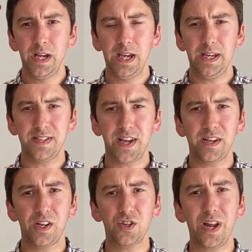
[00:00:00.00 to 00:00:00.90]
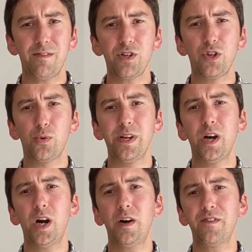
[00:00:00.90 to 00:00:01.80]
It's taken us on average
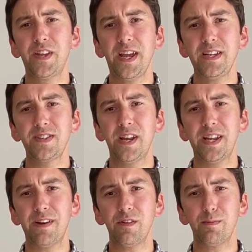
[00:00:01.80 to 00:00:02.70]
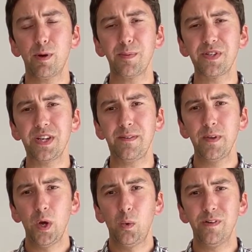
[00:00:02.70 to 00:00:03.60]
3.5 days to let every property.
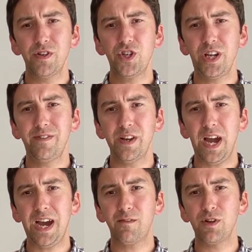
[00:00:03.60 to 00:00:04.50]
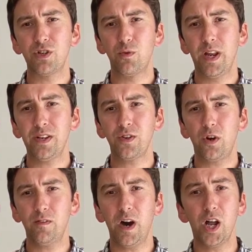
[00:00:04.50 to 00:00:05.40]
We've achieved an average rent
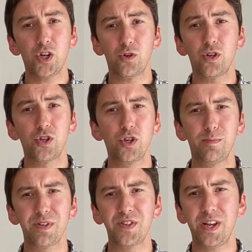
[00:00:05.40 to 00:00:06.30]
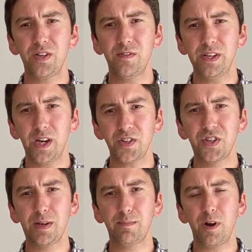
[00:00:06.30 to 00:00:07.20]
of 102% of the
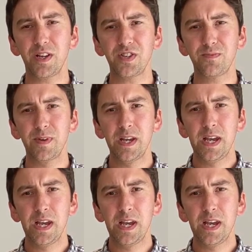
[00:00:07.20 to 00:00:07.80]
asking price.